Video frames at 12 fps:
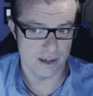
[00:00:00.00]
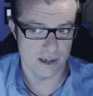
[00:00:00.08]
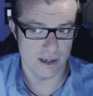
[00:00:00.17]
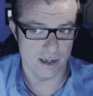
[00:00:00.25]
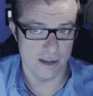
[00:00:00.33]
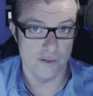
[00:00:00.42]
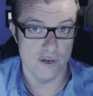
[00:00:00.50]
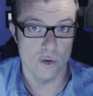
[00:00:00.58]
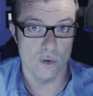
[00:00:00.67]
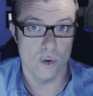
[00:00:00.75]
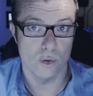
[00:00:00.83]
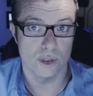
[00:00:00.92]
if
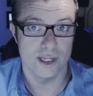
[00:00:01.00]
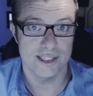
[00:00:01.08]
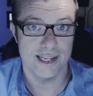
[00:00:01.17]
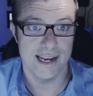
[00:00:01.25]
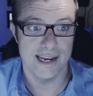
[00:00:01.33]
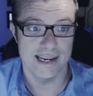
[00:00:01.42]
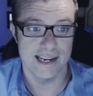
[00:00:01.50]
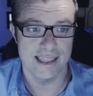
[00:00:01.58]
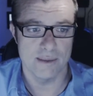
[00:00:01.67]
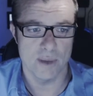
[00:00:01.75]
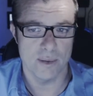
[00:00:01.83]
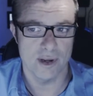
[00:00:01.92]
you hold on tight, and I
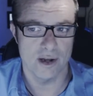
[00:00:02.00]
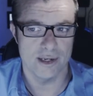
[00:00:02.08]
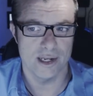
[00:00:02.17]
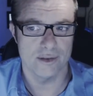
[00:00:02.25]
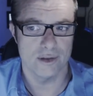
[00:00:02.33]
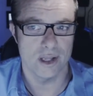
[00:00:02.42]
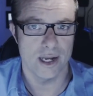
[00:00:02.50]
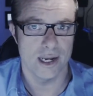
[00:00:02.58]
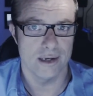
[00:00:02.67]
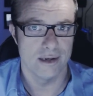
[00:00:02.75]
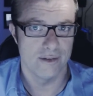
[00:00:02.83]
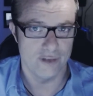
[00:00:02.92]
think maybe on down the
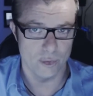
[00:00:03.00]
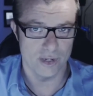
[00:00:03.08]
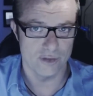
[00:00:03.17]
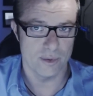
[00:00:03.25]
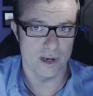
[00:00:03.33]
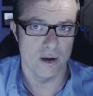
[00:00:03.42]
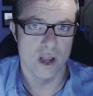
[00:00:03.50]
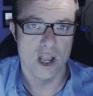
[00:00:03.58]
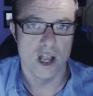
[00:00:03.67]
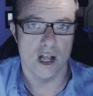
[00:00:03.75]
line, a few weeks from now,